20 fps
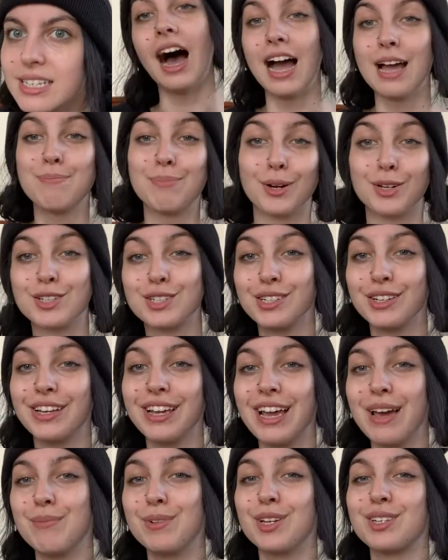I
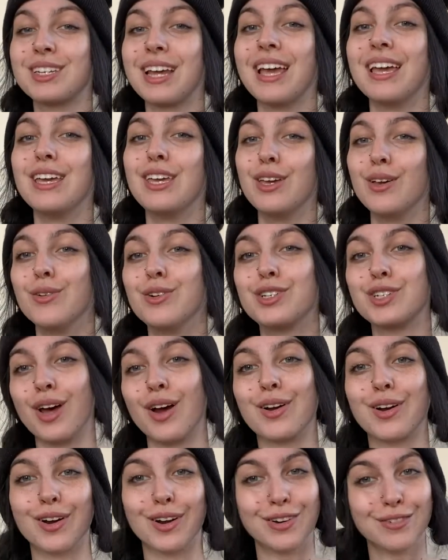personally am just a huge
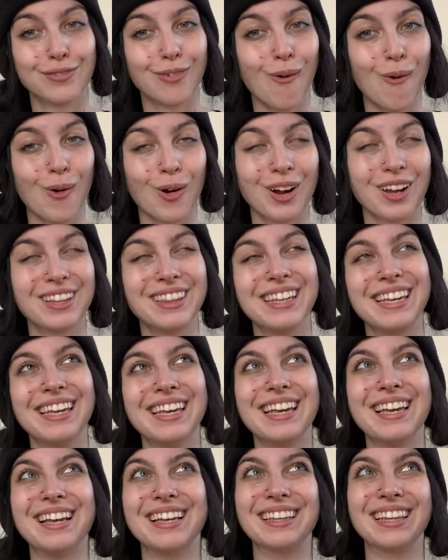sucker for
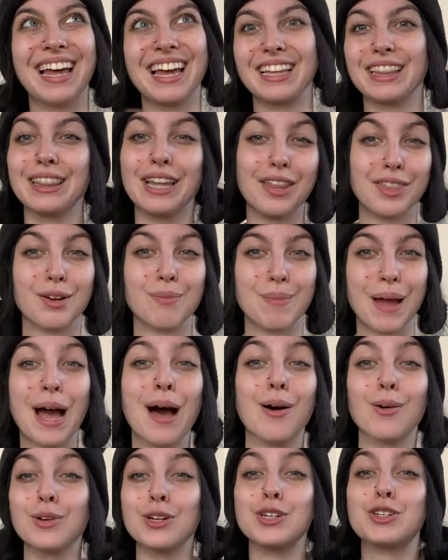the like leather
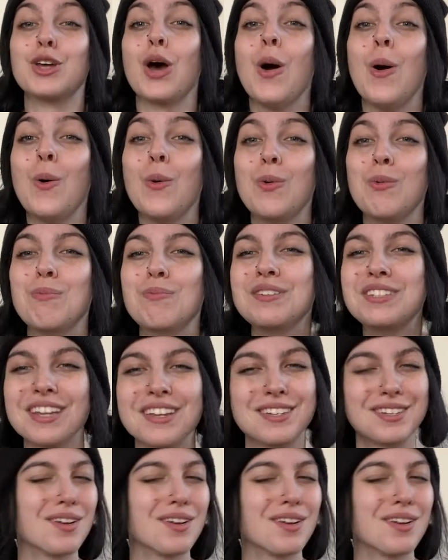bound tomes.